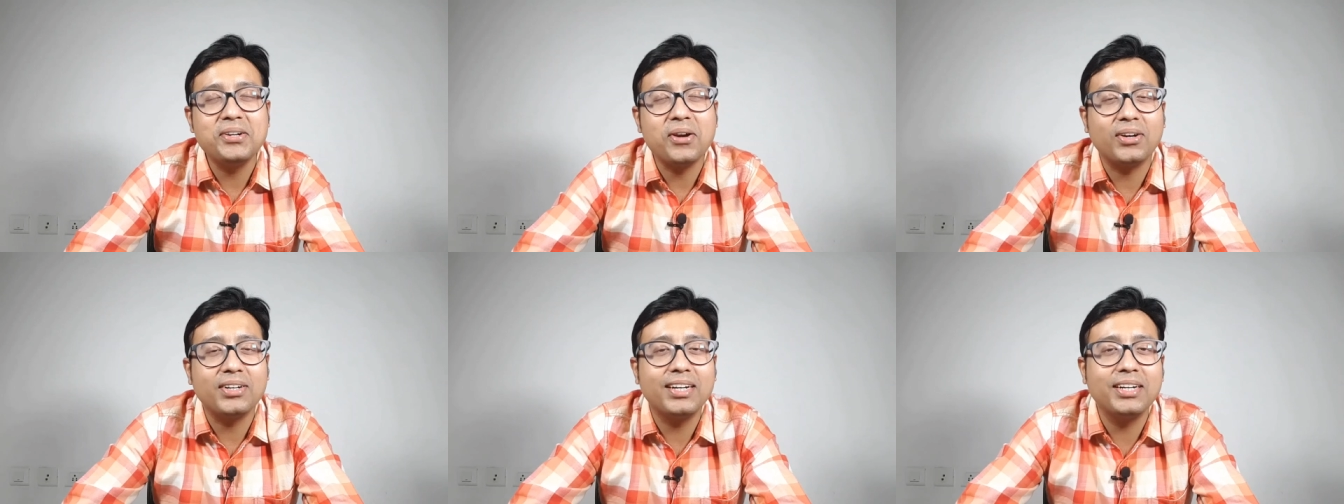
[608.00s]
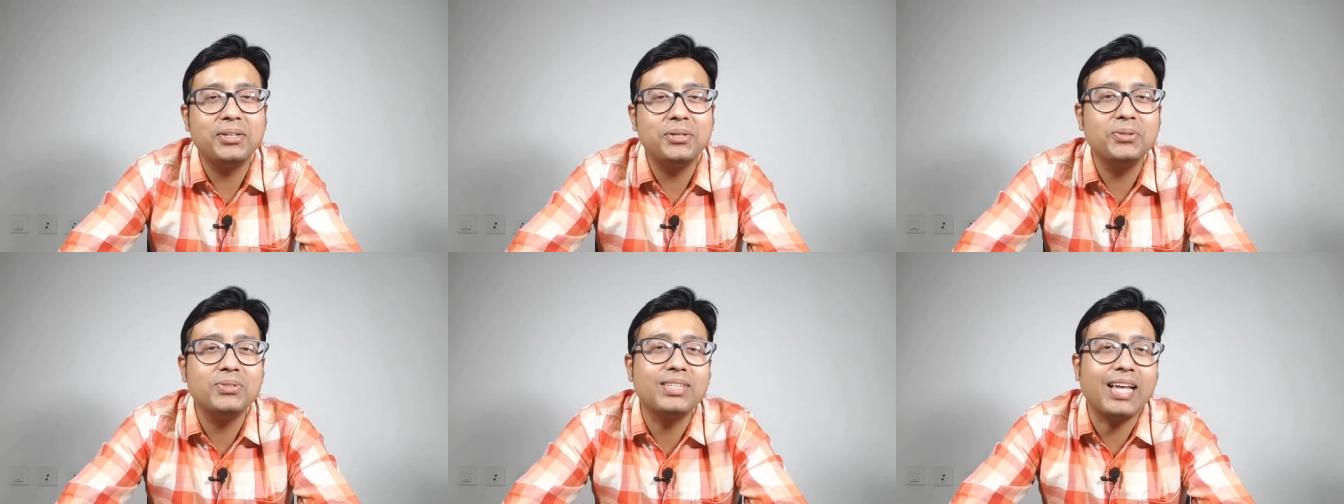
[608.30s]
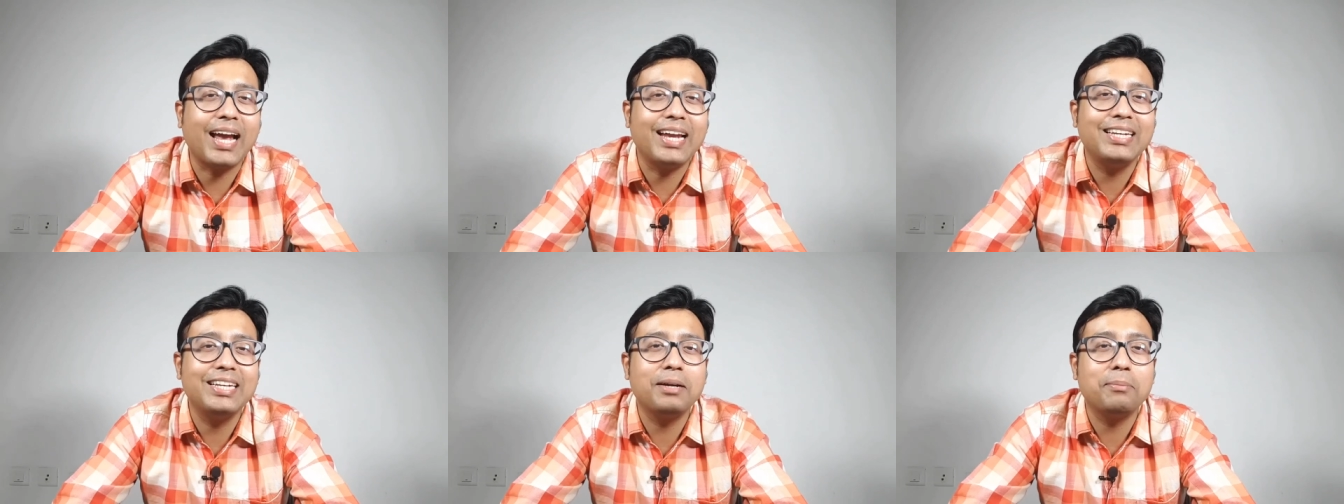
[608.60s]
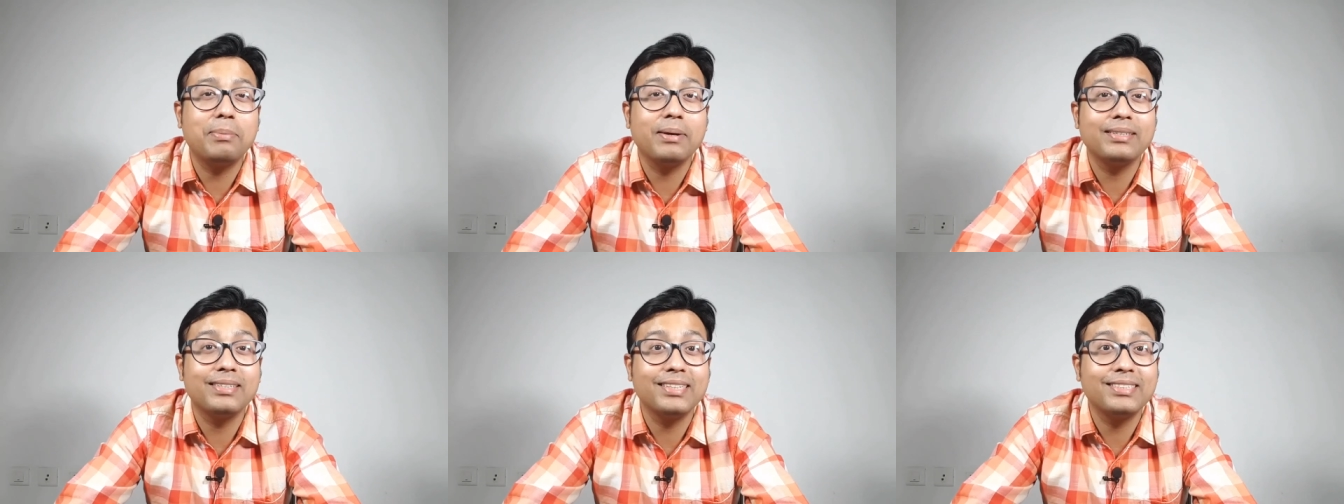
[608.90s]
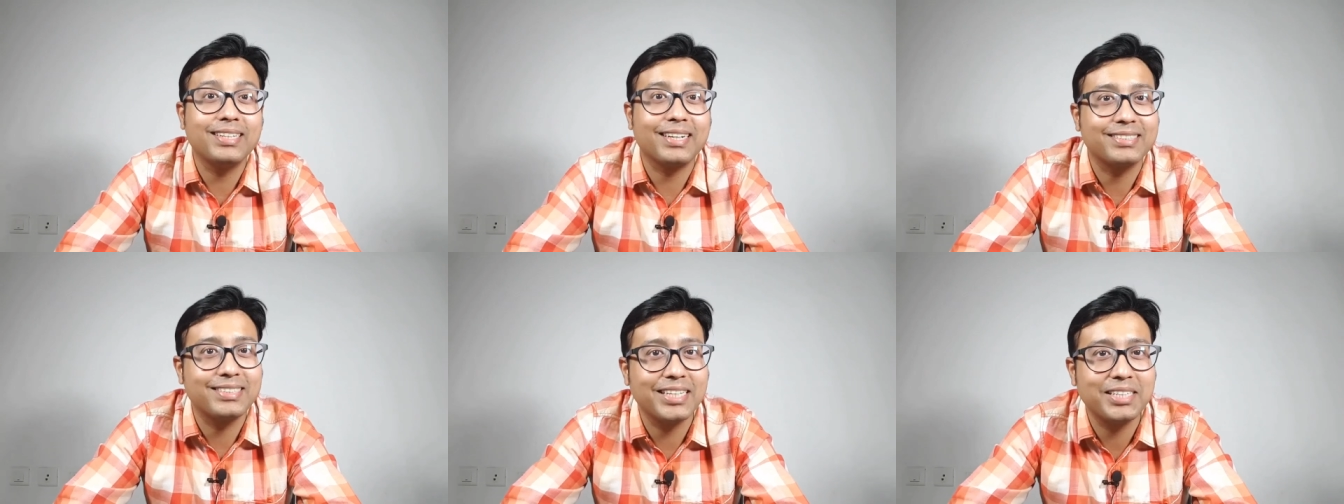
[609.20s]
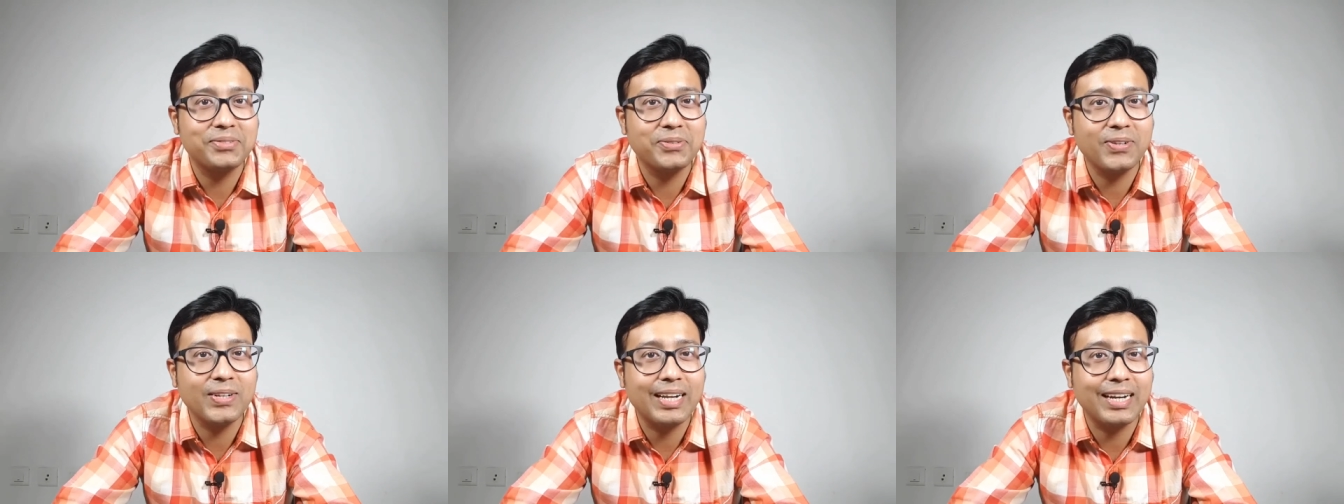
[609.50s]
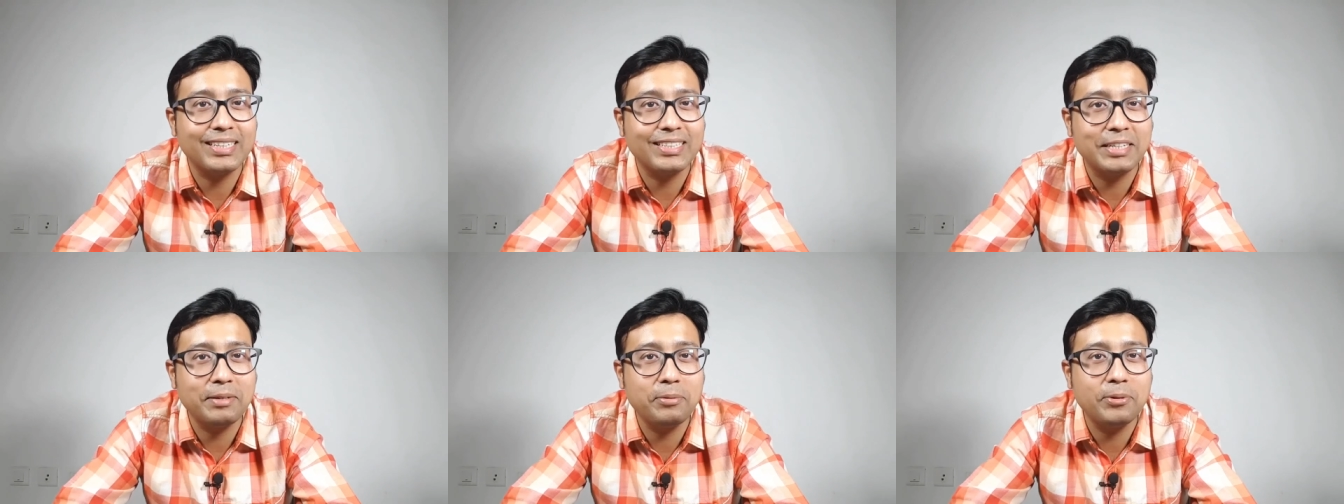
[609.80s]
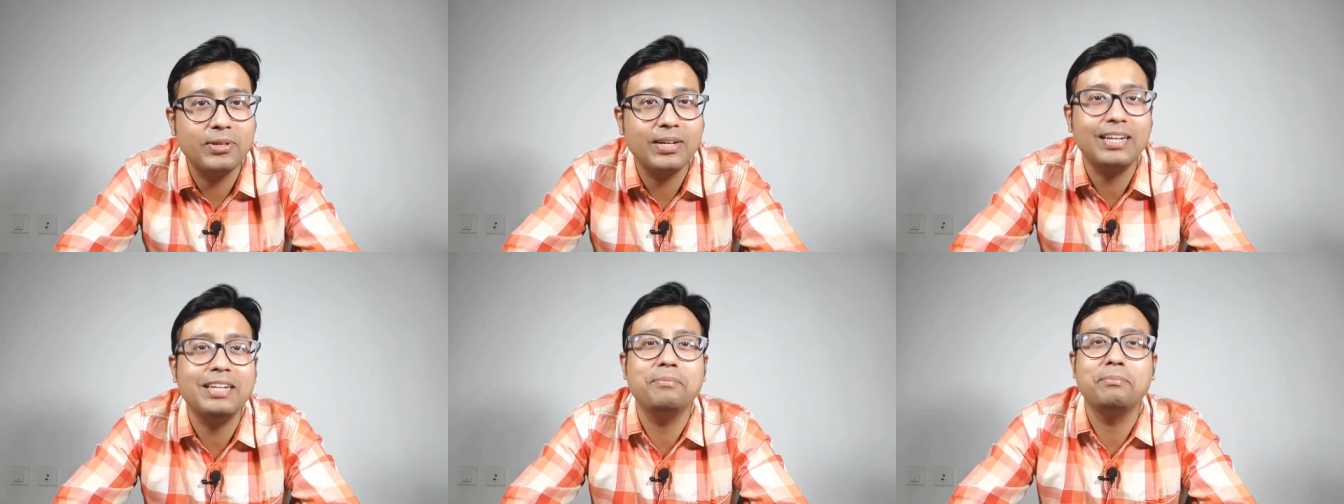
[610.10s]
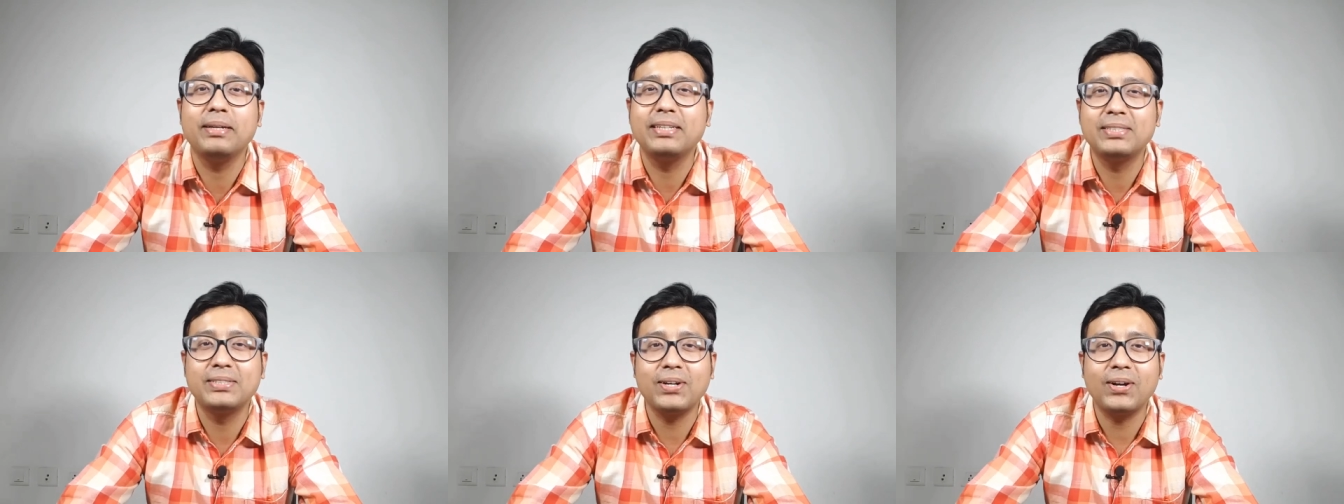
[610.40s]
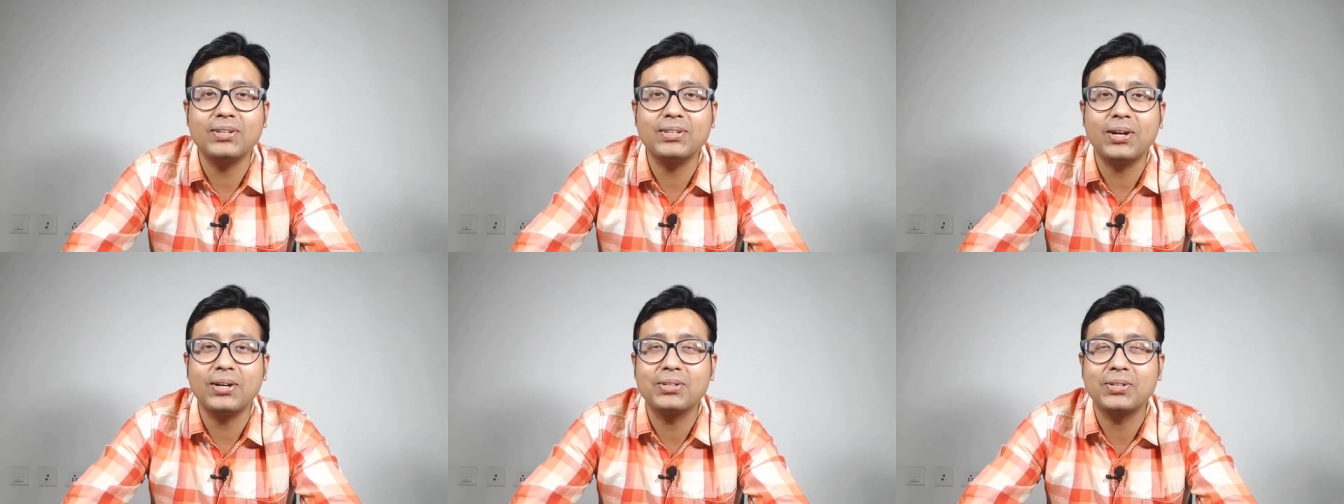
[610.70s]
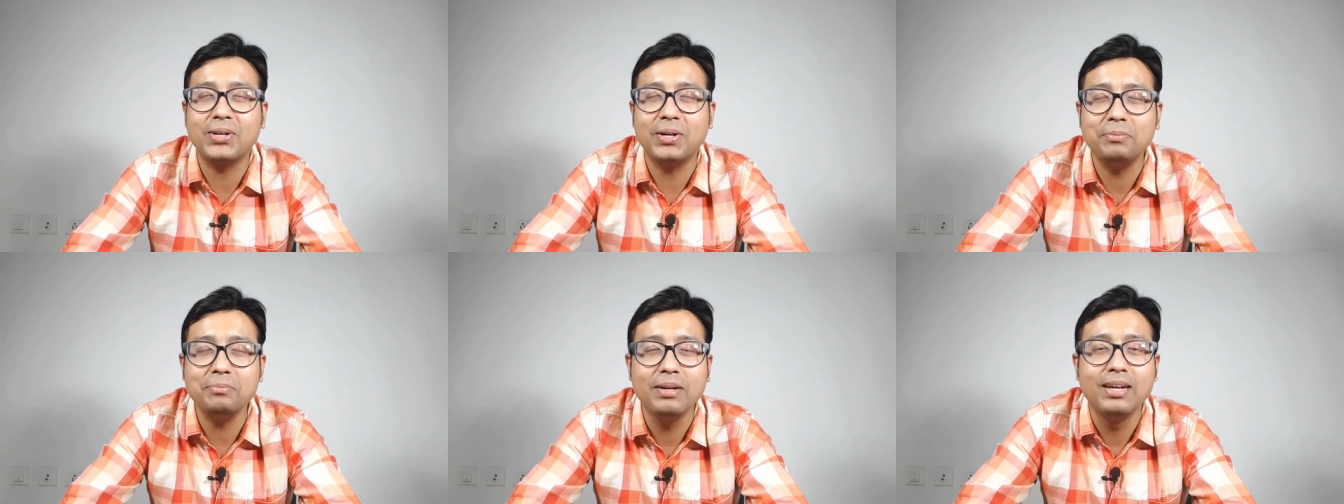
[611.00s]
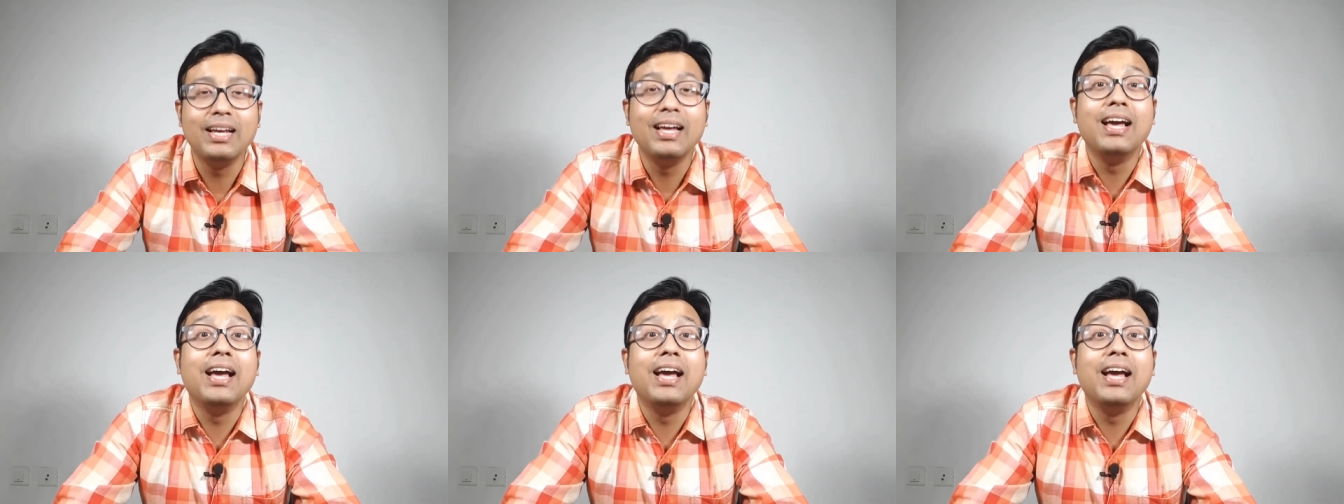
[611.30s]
in order to sign up as a successful contributor in bigstock.com.